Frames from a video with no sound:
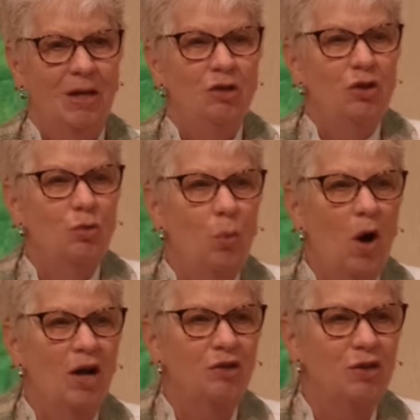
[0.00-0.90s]
Just
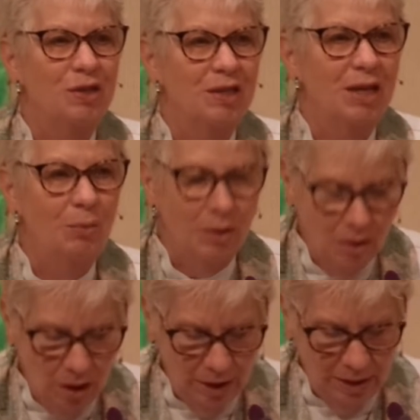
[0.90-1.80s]
watch and see what
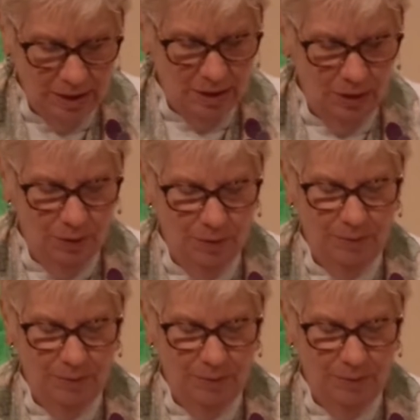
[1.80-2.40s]
God can do.